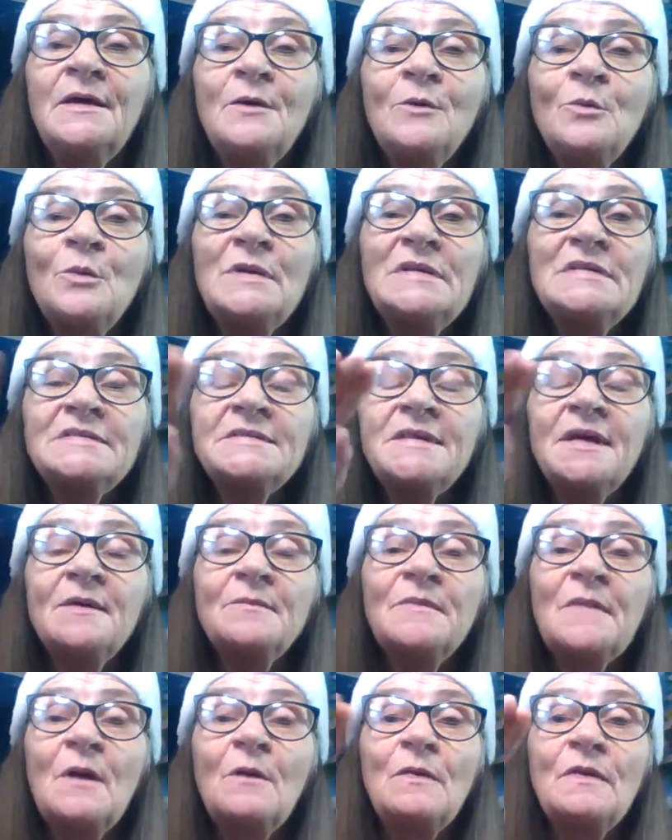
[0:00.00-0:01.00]
We
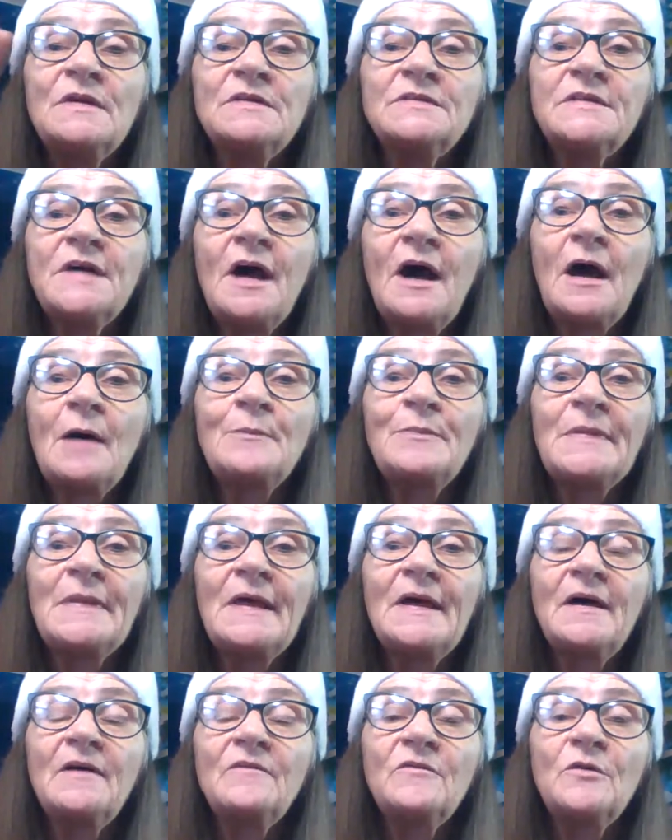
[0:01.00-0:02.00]
slept on the top
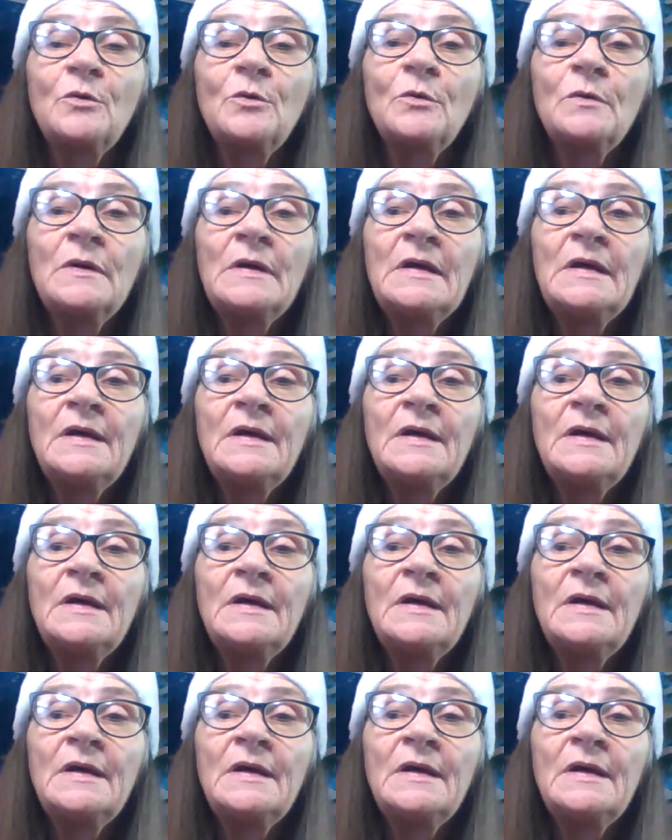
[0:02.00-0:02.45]
level